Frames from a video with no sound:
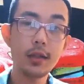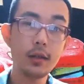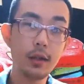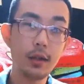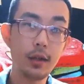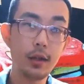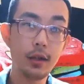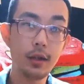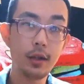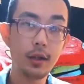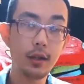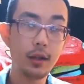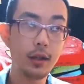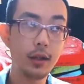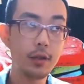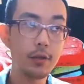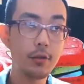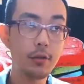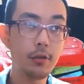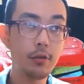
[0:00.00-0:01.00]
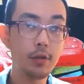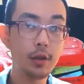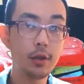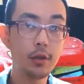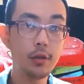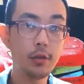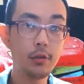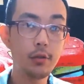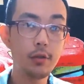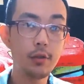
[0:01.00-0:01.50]

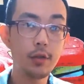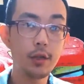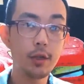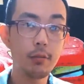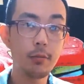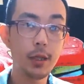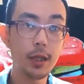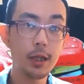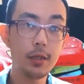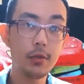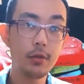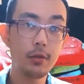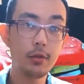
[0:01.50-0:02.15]
conclusions are based